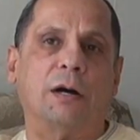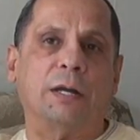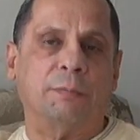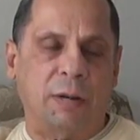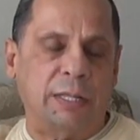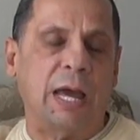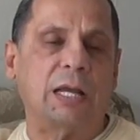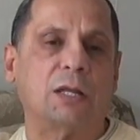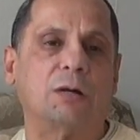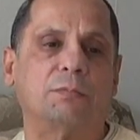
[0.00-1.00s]
in my
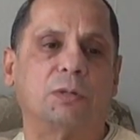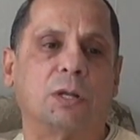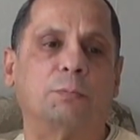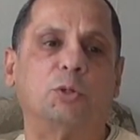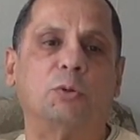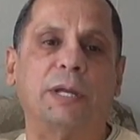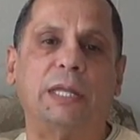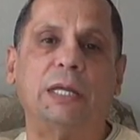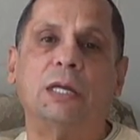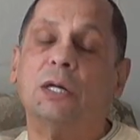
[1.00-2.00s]
nightclub, Club
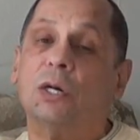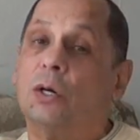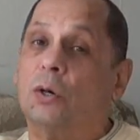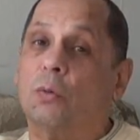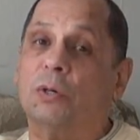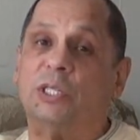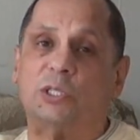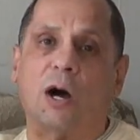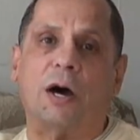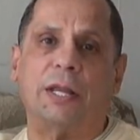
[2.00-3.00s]
280. We
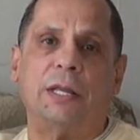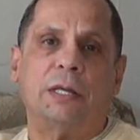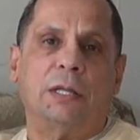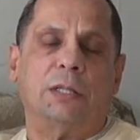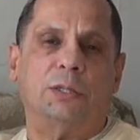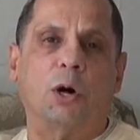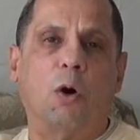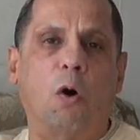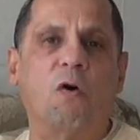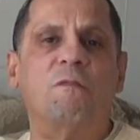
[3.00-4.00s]
started the
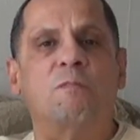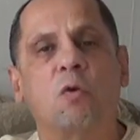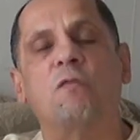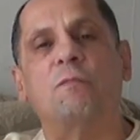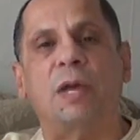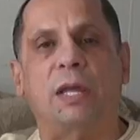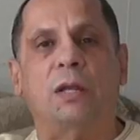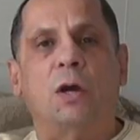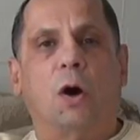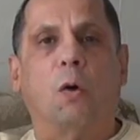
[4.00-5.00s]
whole
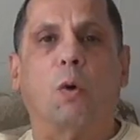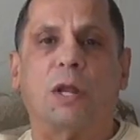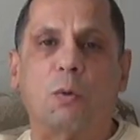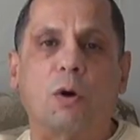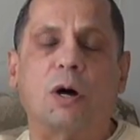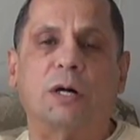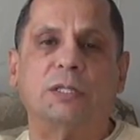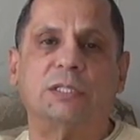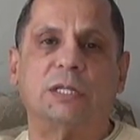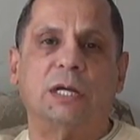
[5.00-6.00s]
movement of what it
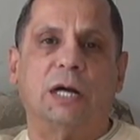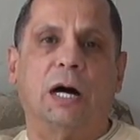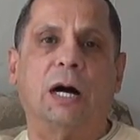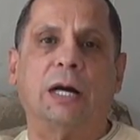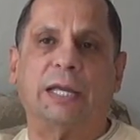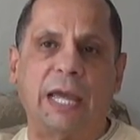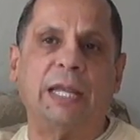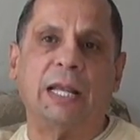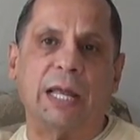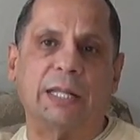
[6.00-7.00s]
was
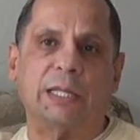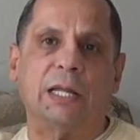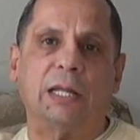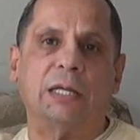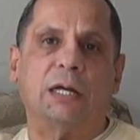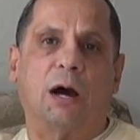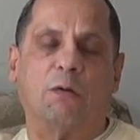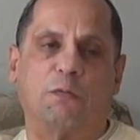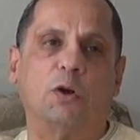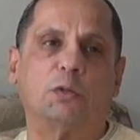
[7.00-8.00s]
getting elected,
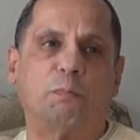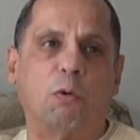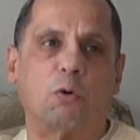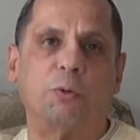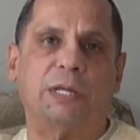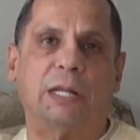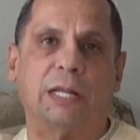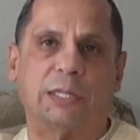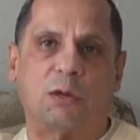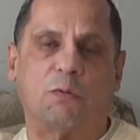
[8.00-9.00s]
our first Puerto Rican
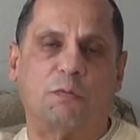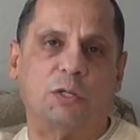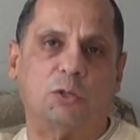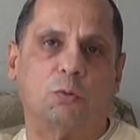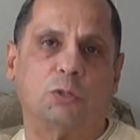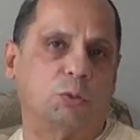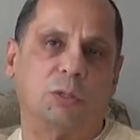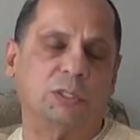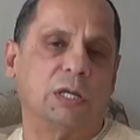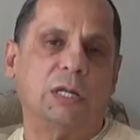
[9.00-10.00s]
elected official, which
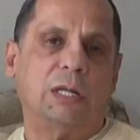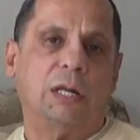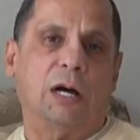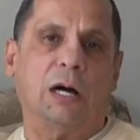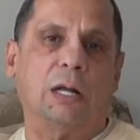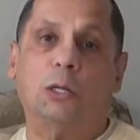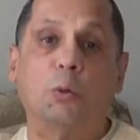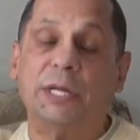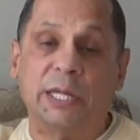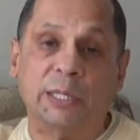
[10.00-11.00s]
was
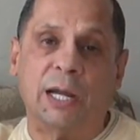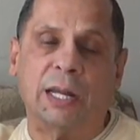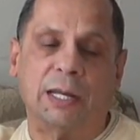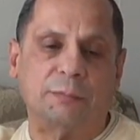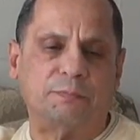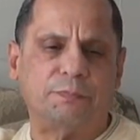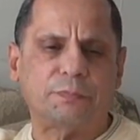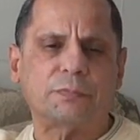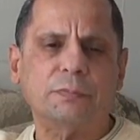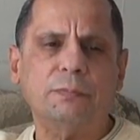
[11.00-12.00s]
Luis Quintana.
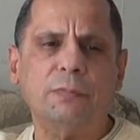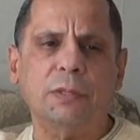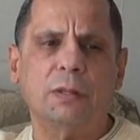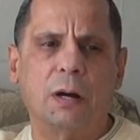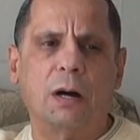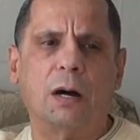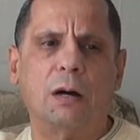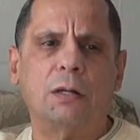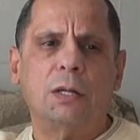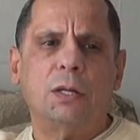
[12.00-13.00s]

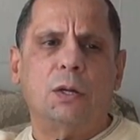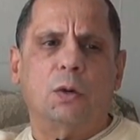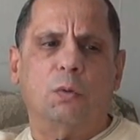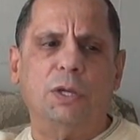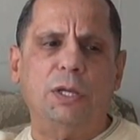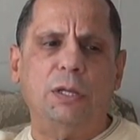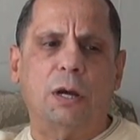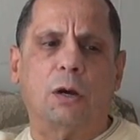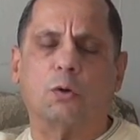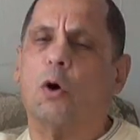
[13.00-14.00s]
A
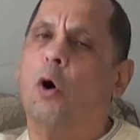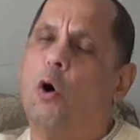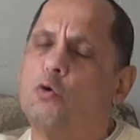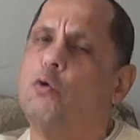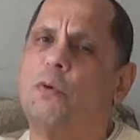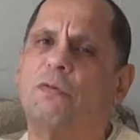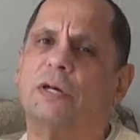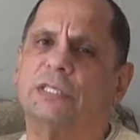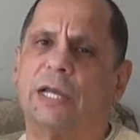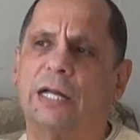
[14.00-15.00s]
whole group of
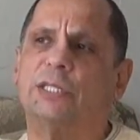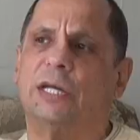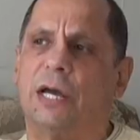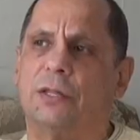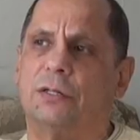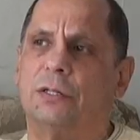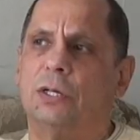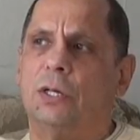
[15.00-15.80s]
us got together,